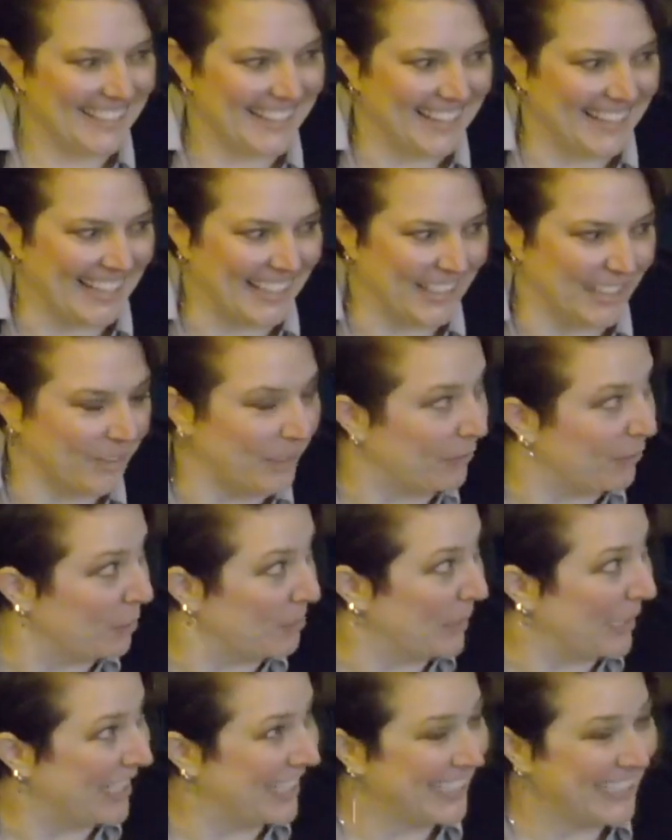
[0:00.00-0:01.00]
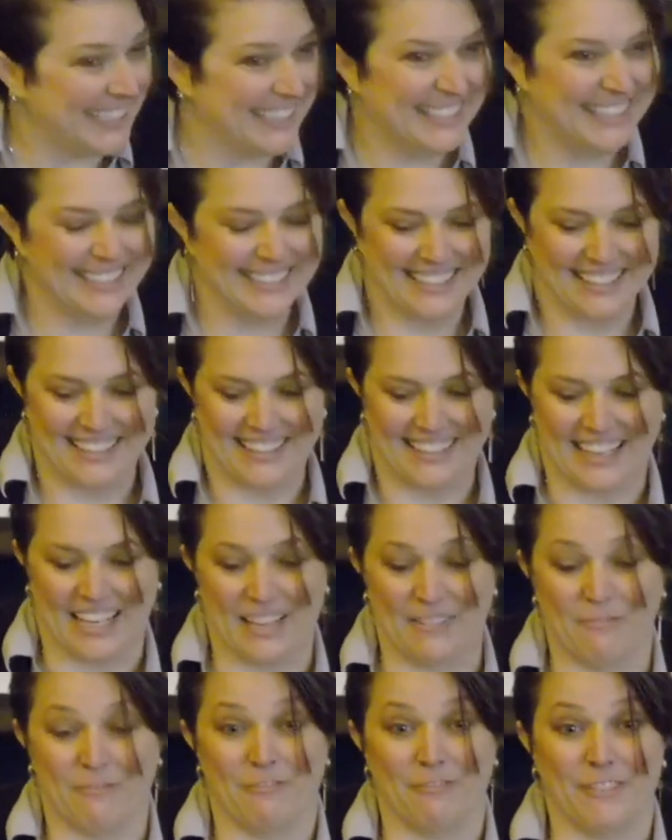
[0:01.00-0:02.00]
Thank you, everybody.
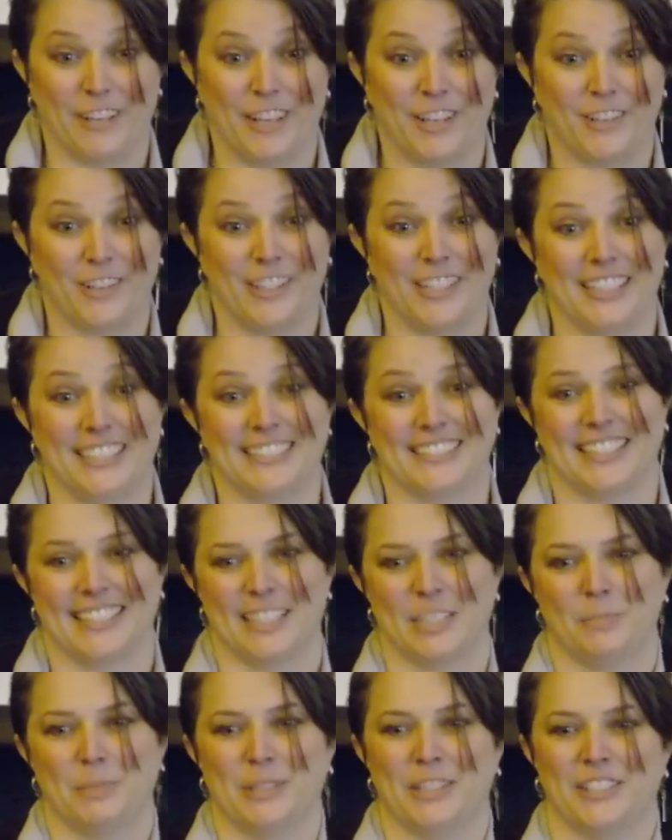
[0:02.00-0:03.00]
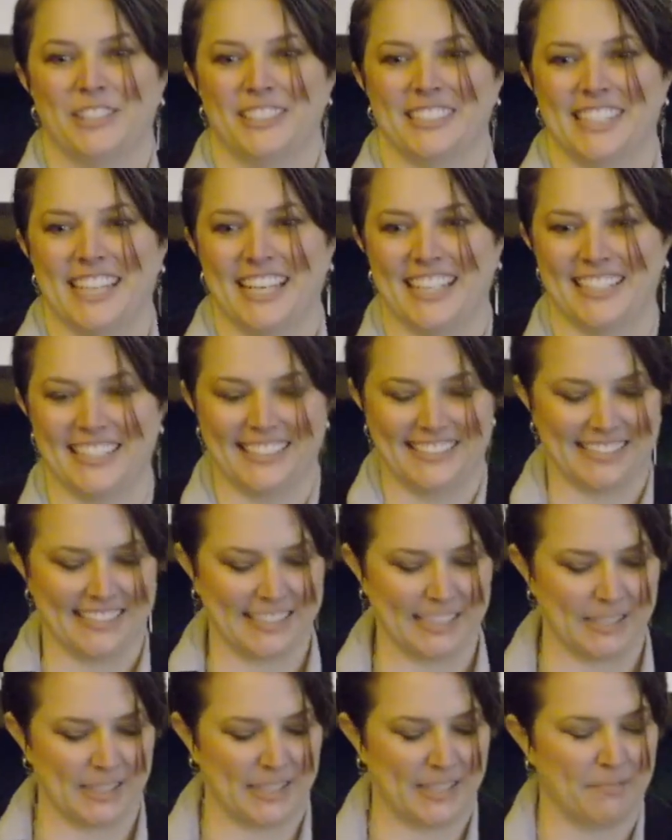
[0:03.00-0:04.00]
I'm very excited to be here today. This
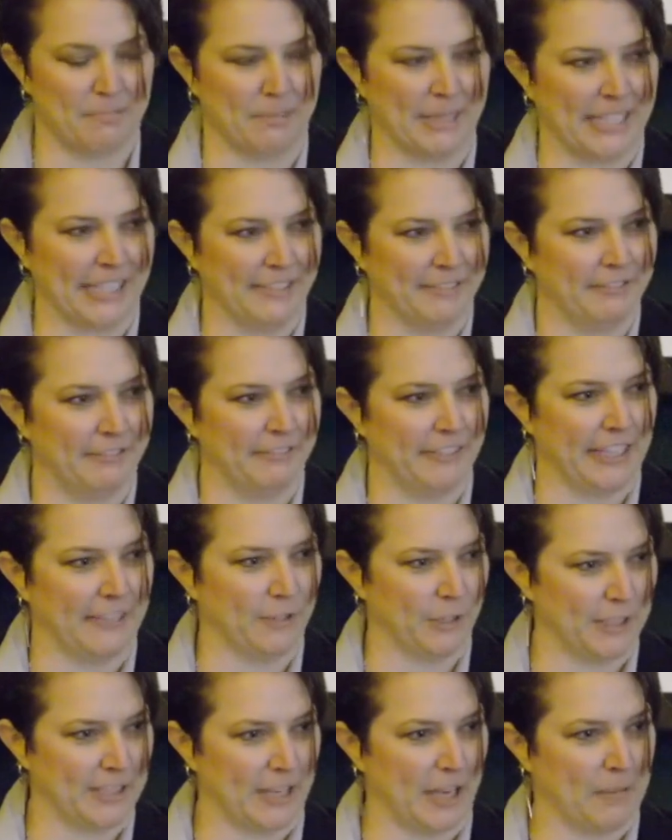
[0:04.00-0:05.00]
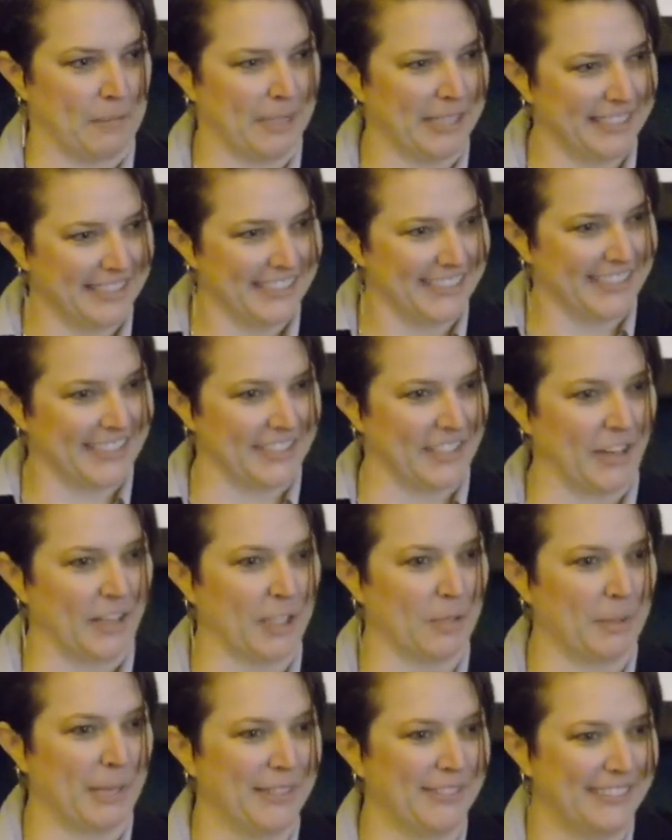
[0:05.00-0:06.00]
is my favorite topic to
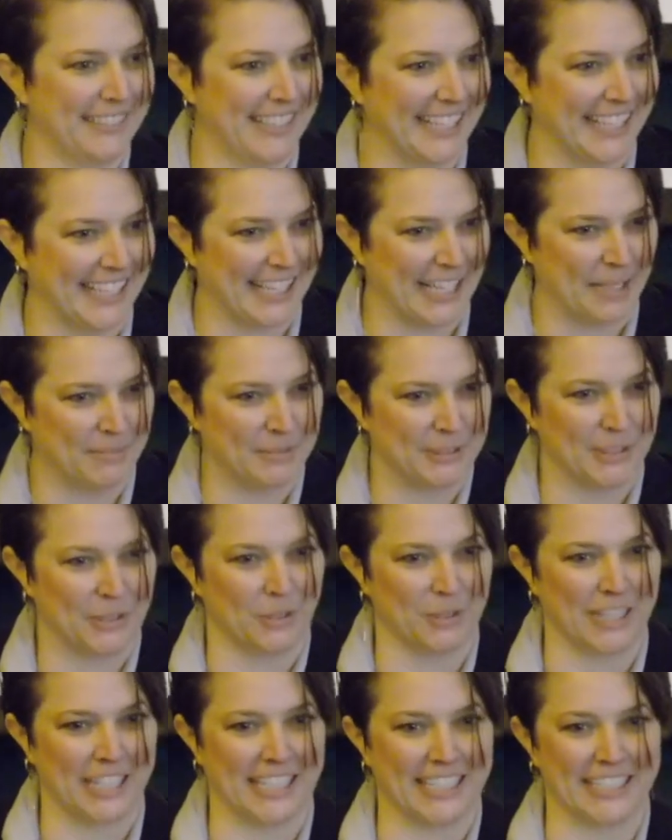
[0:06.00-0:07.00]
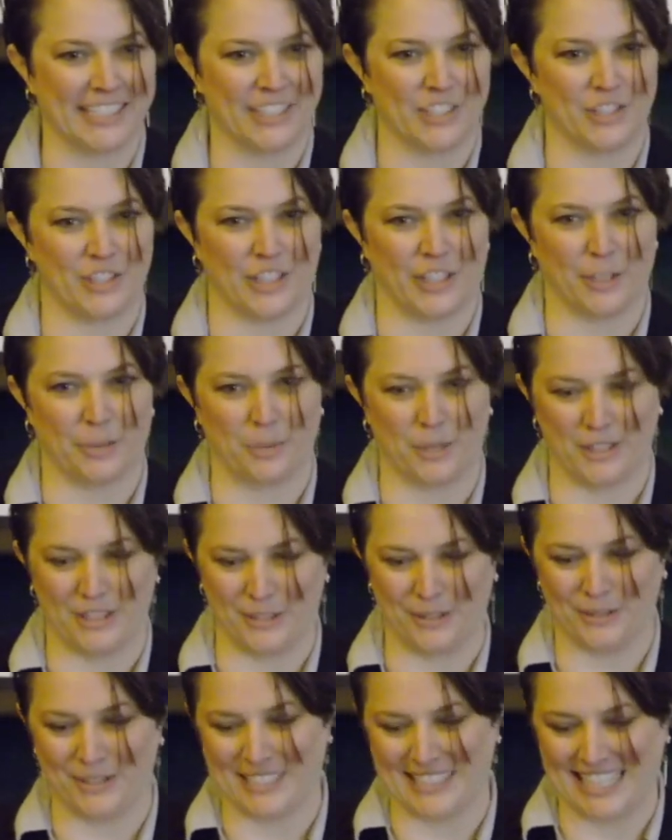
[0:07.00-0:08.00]
talk about, and I'm so glad I get to share with
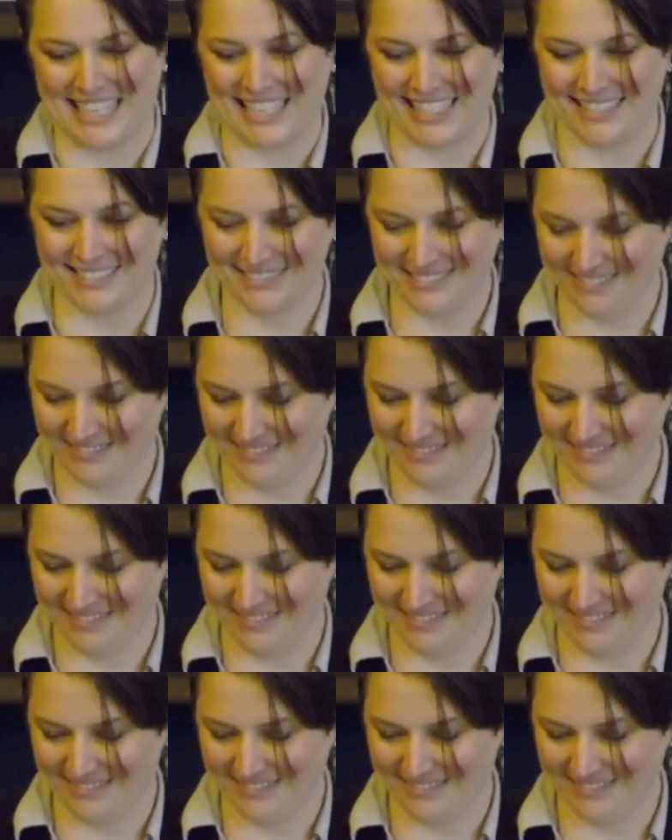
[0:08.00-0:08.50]
you today.